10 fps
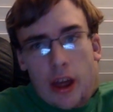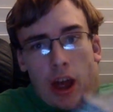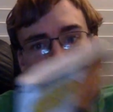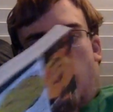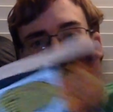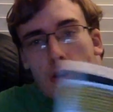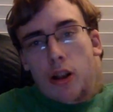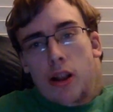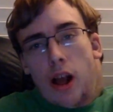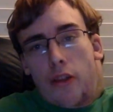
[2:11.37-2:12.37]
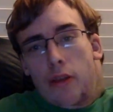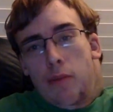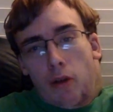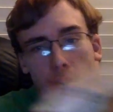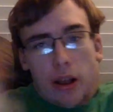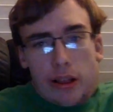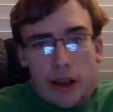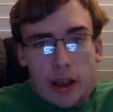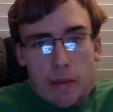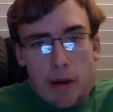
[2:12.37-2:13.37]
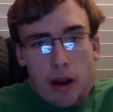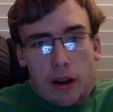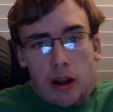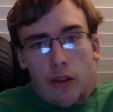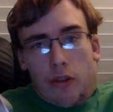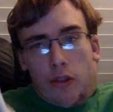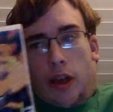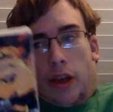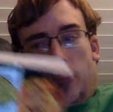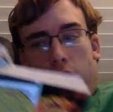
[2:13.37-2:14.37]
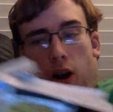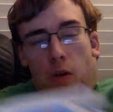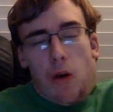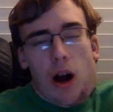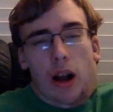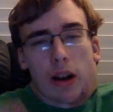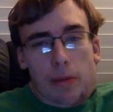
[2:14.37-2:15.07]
I've heard nothing but great things about it. I was like, you know what?